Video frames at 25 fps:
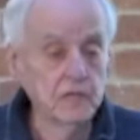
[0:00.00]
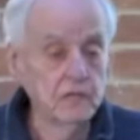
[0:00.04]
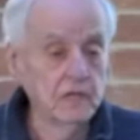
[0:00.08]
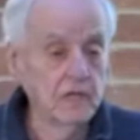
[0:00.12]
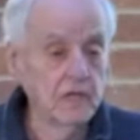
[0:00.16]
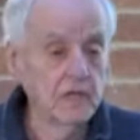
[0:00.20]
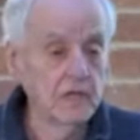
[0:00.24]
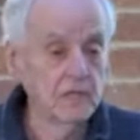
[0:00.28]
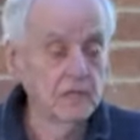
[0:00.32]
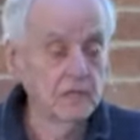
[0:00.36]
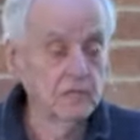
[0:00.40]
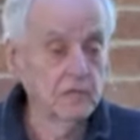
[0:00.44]

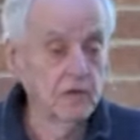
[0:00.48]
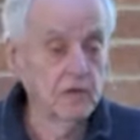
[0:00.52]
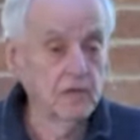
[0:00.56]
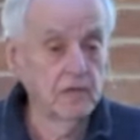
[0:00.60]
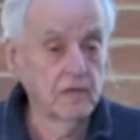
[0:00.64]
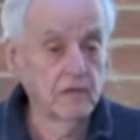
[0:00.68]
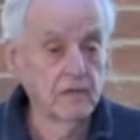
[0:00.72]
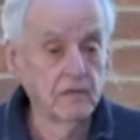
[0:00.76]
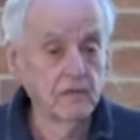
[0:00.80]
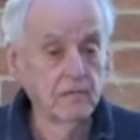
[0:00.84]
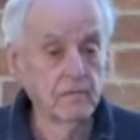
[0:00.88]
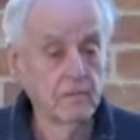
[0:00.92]
last
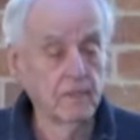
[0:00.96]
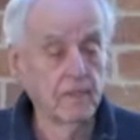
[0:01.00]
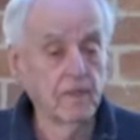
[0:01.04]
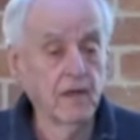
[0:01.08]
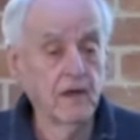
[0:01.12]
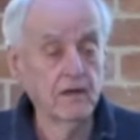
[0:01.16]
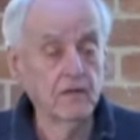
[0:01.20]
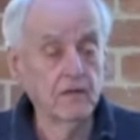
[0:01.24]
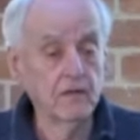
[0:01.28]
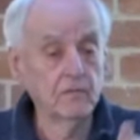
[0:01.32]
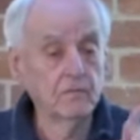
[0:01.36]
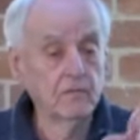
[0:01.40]
week,
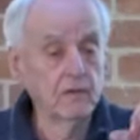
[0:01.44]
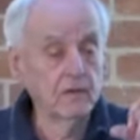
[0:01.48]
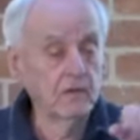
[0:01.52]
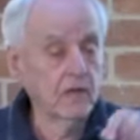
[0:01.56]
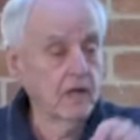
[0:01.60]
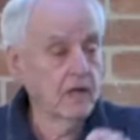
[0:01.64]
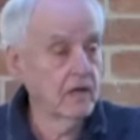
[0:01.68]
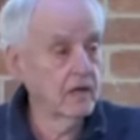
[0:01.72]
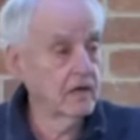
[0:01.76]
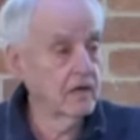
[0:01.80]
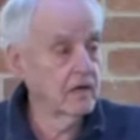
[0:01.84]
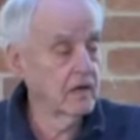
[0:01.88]
Alan
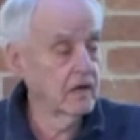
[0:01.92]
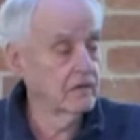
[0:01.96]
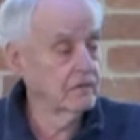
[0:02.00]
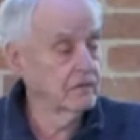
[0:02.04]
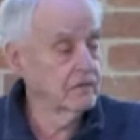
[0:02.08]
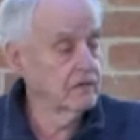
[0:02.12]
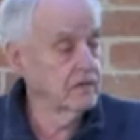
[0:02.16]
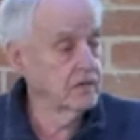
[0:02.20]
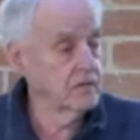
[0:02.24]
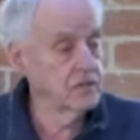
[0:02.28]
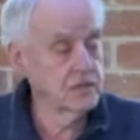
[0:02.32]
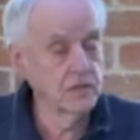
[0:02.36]
Millard
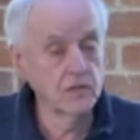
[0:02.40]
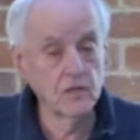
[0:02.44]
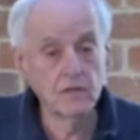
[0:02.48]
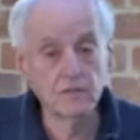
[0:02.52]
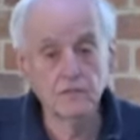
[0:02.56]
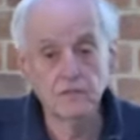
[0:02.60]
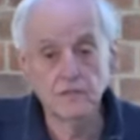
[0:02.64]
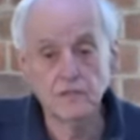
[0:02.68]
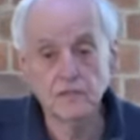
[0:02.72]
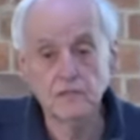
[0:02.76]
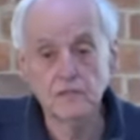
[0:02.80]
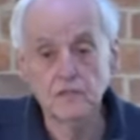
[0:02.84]
after the
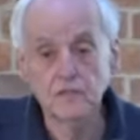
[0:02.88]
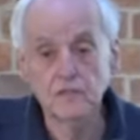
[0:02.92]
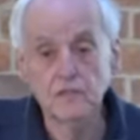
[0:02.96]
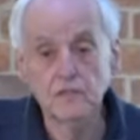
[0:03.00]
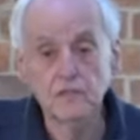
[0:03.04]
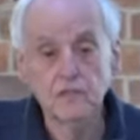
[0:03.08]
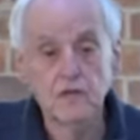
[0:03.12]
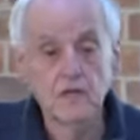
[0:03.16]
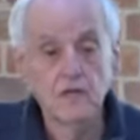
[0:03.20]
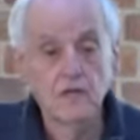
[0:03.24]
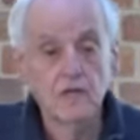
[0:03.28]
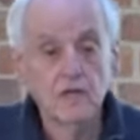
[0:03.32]
service, because
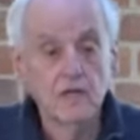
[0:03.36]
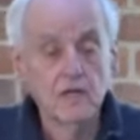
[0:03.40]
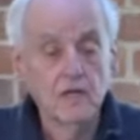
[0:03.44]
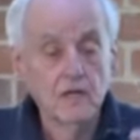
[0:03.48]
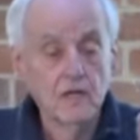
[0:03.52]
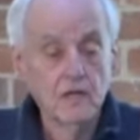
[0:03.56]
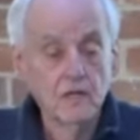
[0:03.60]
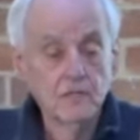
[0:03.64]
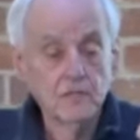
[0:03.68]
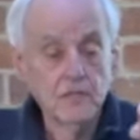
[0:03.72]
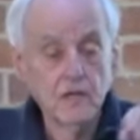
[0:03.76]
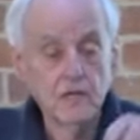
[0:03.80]

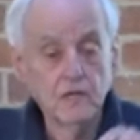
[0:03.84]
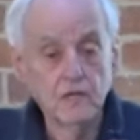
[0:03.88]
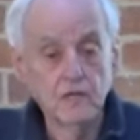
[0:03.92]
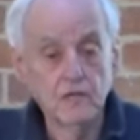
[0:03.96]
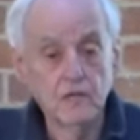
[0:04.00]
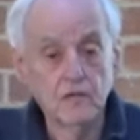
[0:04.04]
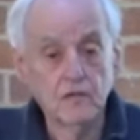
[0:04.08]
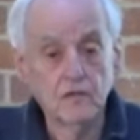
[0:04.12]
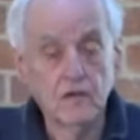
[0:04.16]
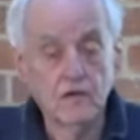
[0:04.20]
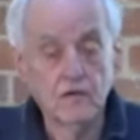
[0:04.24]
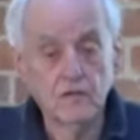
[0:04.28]
he sat in
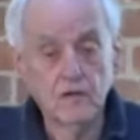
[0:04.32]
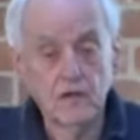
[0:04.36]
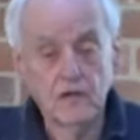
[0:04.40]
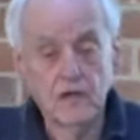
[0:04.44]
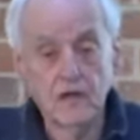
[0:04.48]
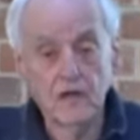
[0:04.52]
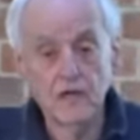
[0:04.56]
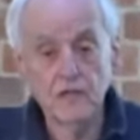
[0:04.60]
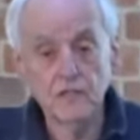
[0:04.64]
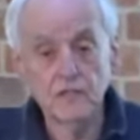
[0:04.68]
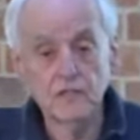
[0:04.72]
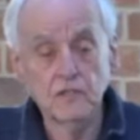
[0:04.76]
the
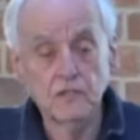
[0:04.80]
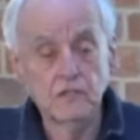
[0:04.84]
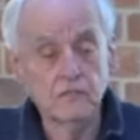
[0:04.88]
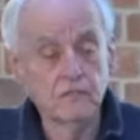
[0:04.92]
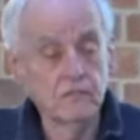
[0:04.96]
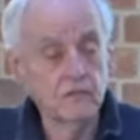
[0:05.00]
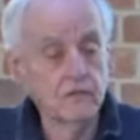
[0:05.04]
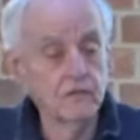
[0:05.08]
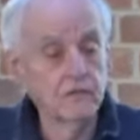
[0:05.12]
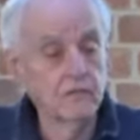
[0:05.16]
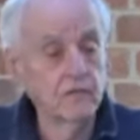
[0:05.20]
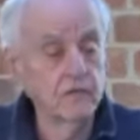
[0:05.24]
congregation
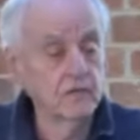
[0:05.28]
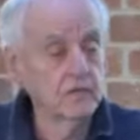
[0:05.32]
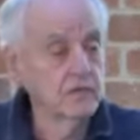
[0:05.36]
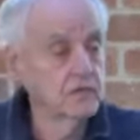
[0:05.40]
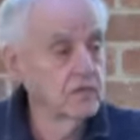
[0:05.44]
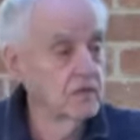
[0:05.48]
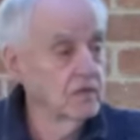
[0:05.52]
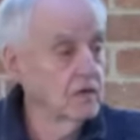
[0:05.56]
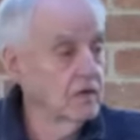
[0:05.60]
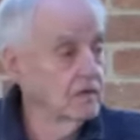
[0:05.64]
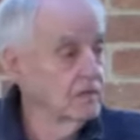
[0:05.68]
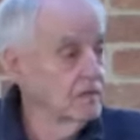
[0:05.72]
for the first
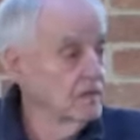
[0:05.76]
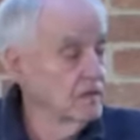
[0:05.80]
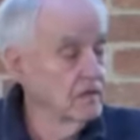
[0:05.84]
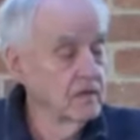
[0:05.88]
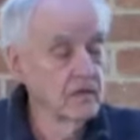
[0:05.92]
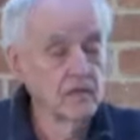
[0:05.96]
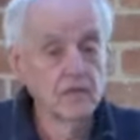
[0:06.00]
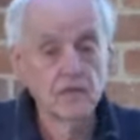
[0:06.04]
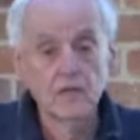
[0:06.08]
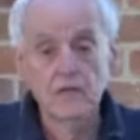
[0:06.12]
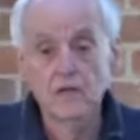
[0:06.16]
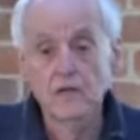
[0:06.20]
time
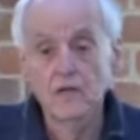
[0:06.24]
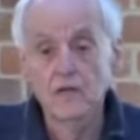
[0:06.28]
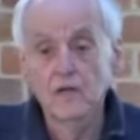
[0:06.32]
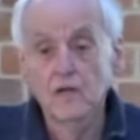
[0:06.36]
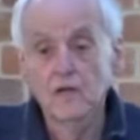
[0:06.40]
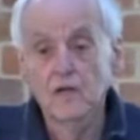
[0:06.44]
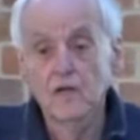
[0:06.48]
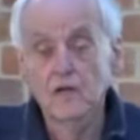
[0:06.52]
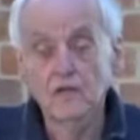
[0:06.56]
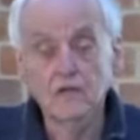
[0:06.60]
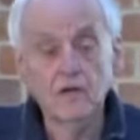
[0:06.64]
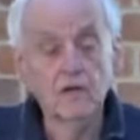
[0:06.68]
in
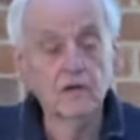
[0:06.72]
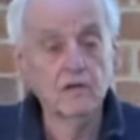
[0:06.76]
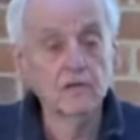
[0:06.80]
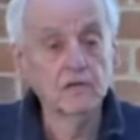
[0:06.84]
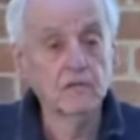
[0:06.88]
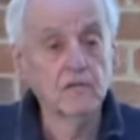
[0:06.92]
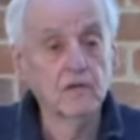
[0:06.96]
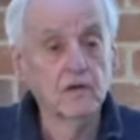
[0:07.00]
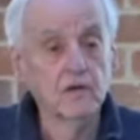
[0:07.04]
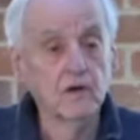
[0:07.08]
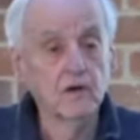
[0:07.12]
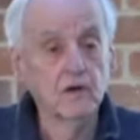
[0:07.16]
a long
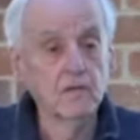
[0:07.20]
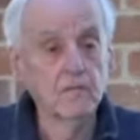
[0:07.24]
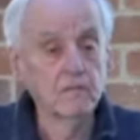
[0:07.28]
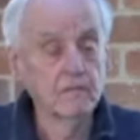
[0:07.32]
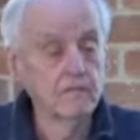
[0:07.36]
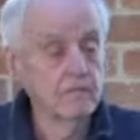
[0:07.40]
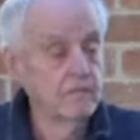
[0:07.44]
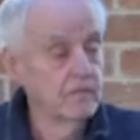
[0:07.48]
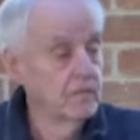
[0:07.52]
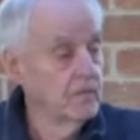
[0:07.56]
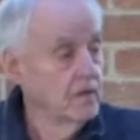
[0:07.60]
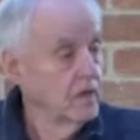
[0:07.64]
time.
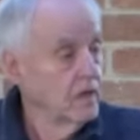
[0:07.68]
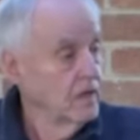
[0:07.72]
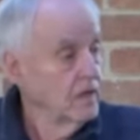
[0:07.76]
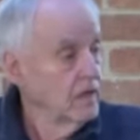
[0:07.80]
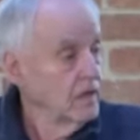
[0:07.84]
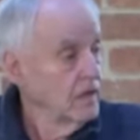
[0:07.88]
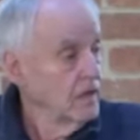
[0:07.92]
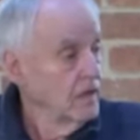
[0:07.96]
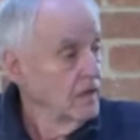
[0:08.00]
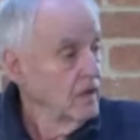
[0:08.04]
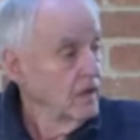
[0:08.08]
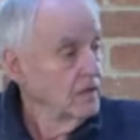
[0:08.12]

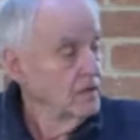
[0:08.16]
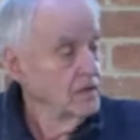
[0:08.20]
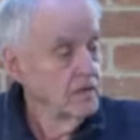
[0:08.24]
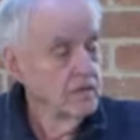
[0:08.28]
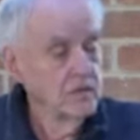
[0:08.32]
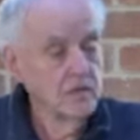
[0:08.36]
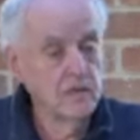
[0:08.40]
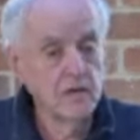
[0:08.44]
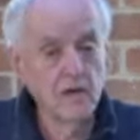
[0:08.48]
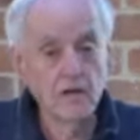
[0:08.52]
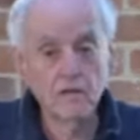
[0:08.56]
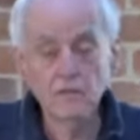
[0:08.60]
He
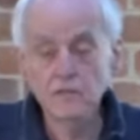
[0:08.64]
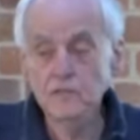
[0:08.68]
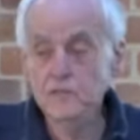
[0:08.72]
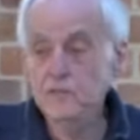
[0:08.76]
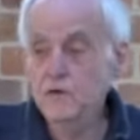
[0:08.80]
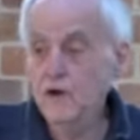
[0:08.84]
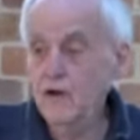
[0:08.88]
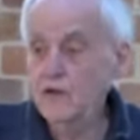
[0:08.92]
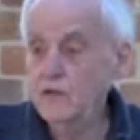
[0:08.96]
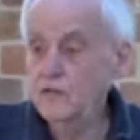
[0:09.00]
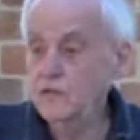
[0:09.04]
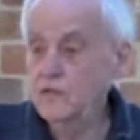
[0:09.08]
said, you know, it was
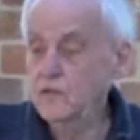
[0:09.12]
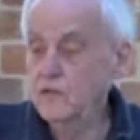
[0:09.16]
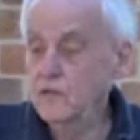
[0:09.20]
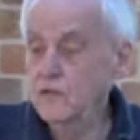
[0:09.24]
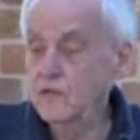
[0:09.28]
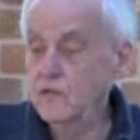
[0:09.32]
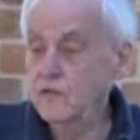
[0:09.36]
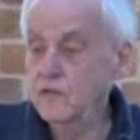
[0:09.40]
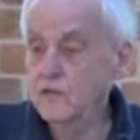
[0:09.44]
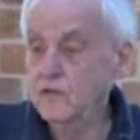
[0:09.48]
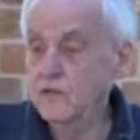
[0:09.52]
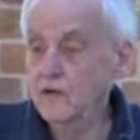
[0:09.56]
great sitting
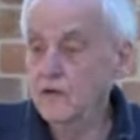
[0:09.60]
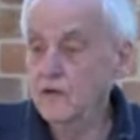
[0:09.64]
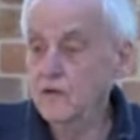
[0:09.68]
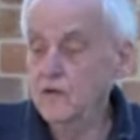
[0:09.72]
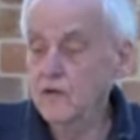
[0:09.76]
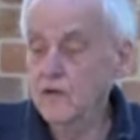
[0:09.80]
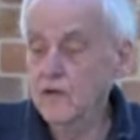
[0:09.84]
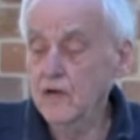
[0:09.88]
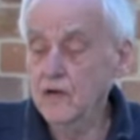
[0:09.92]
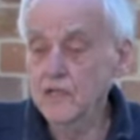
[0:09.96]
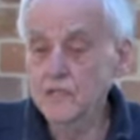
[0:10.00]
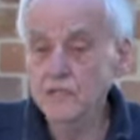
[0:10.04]
in the
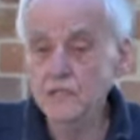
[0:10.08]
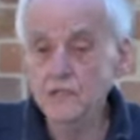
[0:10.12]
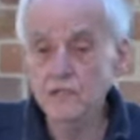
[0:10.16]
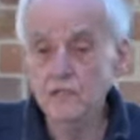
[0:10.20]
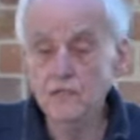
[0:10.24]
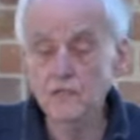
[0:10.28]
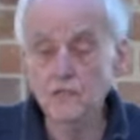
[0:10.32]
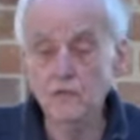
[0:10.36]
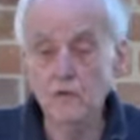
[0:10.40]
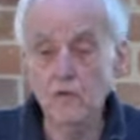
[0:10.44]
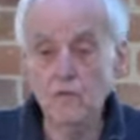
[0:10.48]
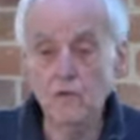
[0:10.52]
congregation.
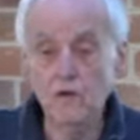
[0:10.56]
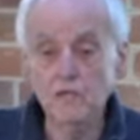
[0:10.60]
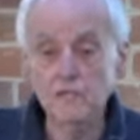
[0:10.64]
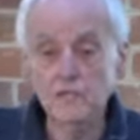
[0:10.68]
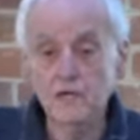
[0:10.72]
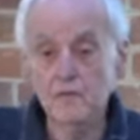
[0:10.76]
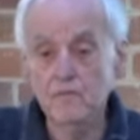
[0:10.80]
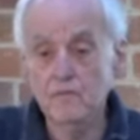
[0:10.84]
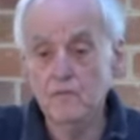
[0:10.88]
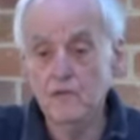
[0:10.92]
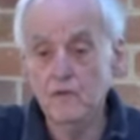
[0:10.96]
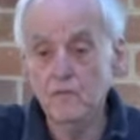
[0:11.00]
He's always
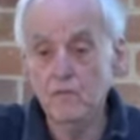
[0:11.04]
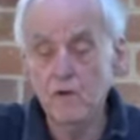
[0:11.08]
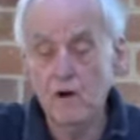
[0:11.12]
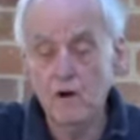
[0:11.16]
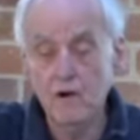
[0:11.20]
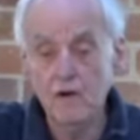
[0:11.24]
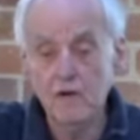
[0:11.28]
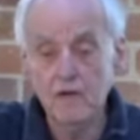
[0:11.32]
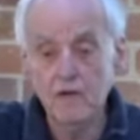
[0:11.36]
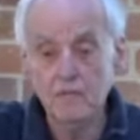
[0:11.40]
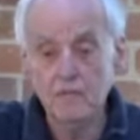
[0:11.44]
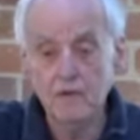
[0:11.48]
up there
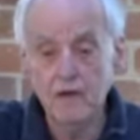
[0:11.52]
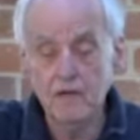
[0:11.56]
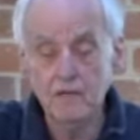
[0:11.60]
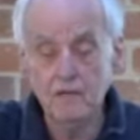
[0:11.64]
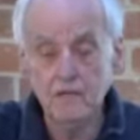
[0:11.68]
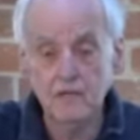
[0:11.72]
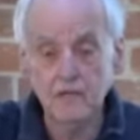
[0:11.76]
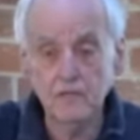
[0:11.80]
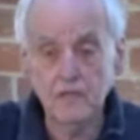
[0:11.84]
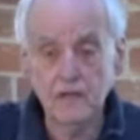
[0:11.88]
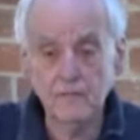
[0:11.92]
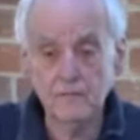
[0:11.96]
worrying about
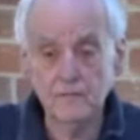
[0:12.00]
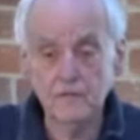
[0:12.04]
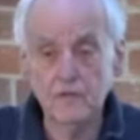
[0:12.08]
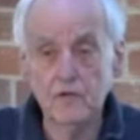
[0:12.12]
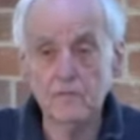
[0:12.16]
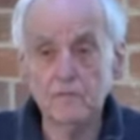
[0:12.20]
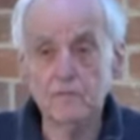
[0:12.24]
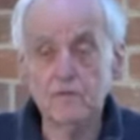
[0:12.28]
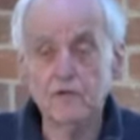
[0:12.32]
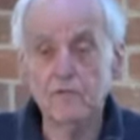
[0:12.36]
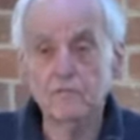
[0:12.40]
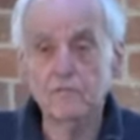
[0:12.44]
the
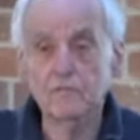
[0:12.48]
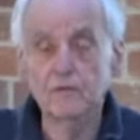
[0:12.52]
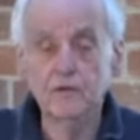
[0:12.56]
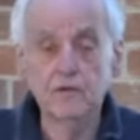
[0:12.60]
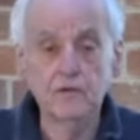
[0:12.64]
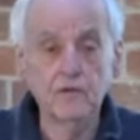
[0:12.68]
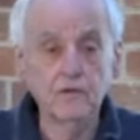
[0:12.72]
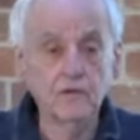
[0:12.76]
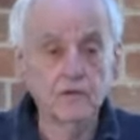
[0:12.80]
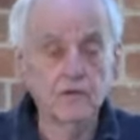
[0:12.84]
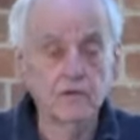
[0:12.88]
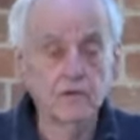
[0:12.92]
laptop
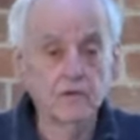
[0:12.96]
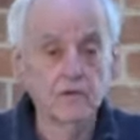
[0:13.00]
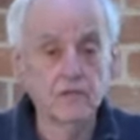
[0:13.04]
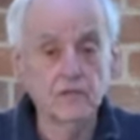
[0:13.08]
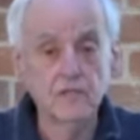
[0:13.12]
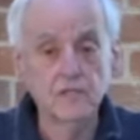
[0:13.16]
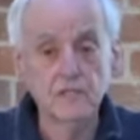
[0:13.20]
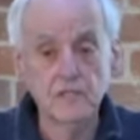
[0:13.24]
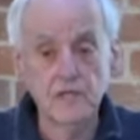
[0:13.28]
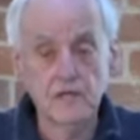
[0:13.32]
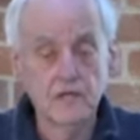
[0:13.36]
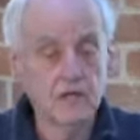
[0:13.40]
computer and the
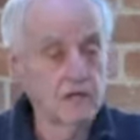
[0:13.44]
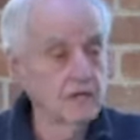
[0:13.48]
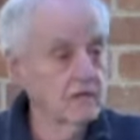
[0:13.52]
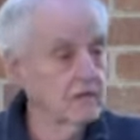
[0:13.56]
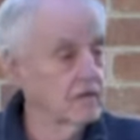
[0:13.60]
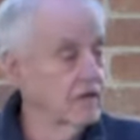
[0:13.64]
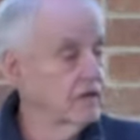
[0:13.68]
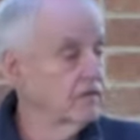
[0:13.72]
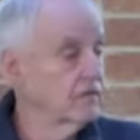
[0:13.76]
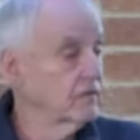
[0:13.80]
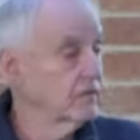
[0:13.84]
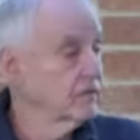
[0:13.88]
sound
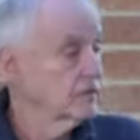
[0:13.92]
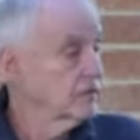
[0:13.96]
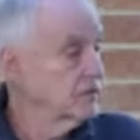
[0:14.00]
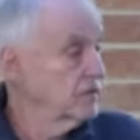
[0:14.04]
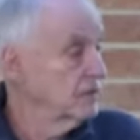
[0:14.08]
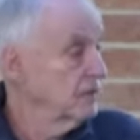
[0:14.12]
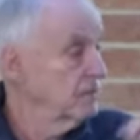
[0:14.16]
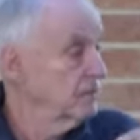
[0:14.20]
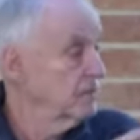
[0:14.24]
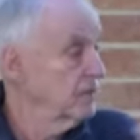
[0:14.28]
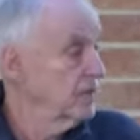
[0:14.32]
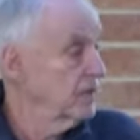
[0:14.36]
levels and
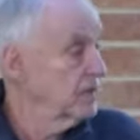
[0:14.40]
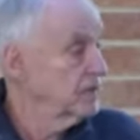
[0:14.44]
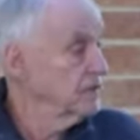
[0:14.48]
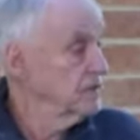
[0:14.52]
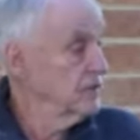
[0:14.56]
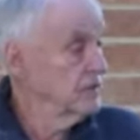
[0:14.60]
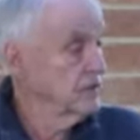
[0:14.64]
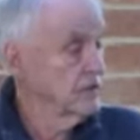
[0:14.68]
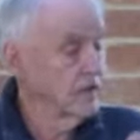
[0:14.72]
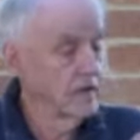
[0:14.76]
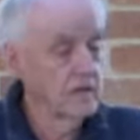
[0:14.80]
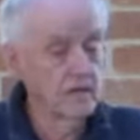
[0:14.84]
the plugs
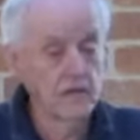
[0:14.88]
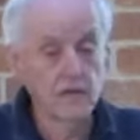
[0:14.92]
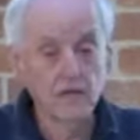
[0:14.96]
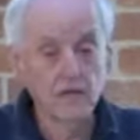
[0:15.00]
and that.